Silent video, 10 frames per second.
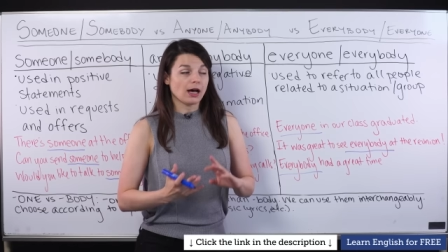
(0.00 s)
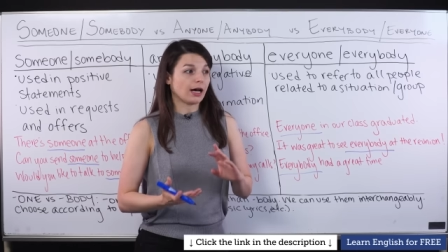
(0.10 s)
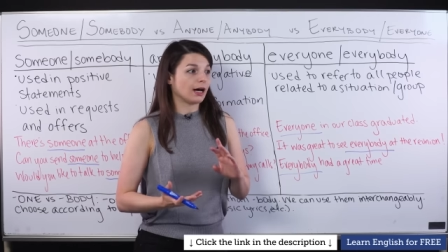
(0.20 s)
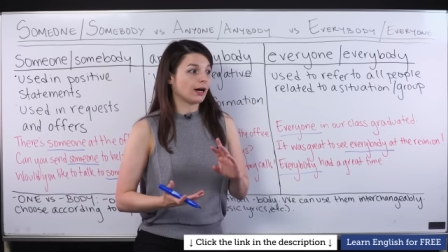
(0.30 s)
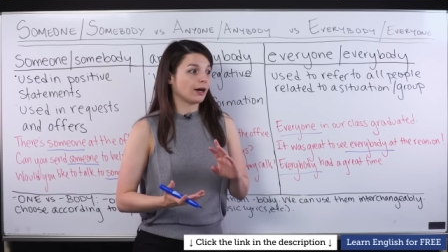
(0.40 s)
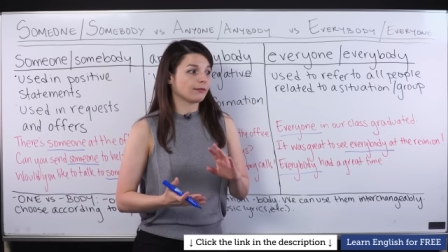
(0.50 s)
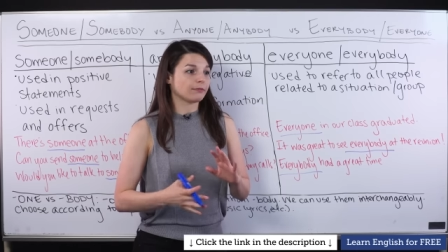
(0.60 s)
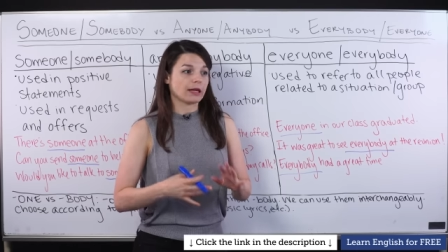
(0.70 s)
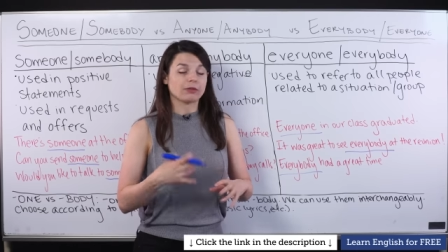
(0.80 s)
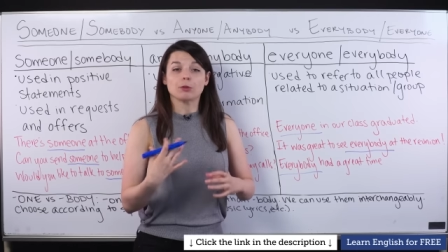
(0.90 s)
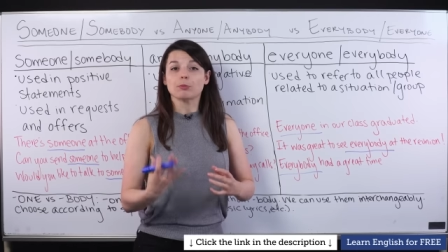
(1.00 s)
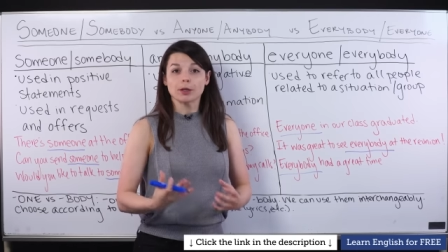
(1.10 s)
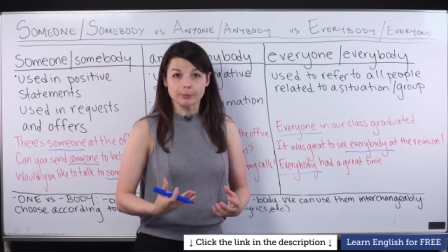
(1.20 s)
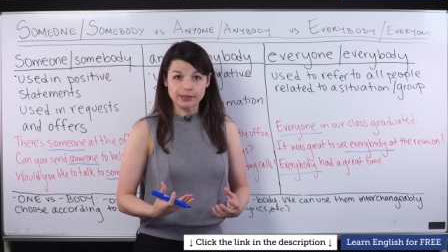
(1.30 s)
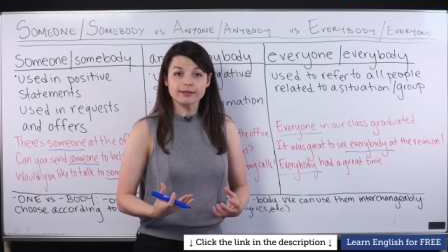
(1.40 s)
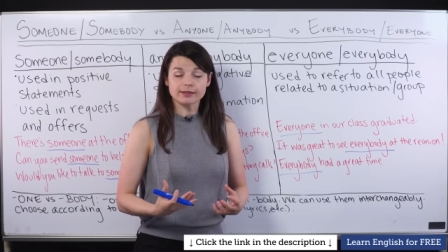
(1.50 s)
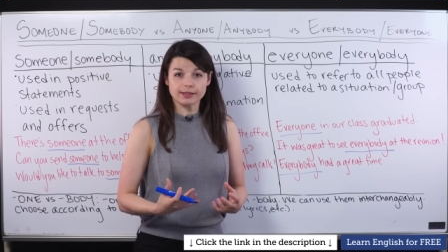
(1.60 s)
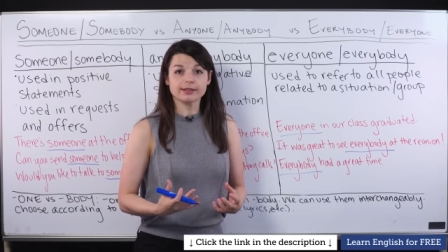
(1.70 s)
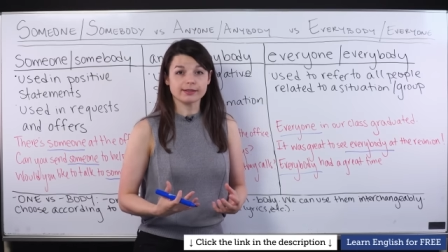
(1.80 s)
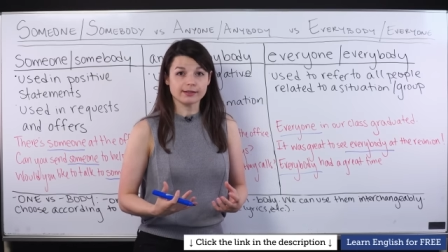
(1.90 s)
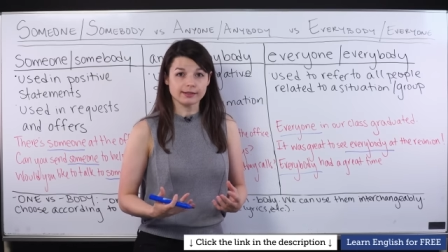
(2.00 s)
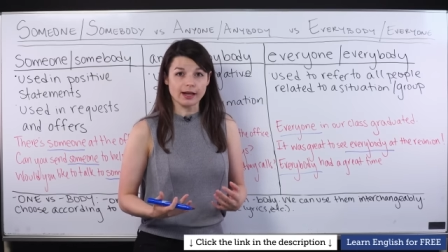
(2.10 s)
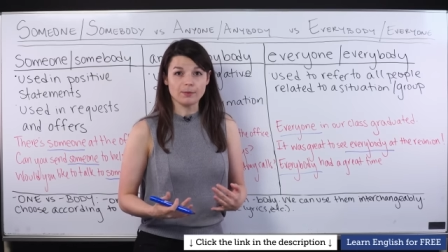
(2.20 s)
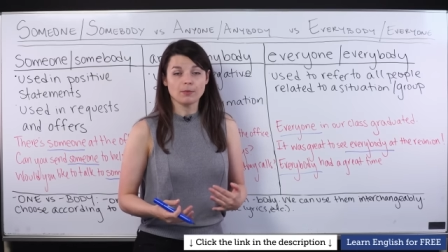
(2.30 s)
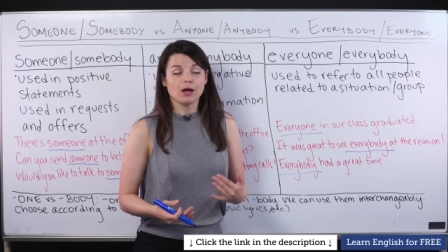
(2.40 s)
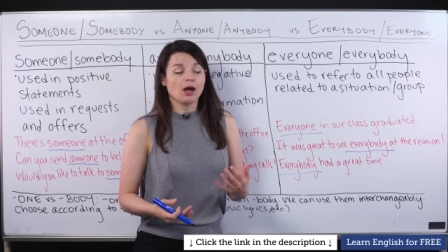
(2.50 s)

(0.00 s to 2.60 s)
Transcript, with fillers: like their purpose is the same.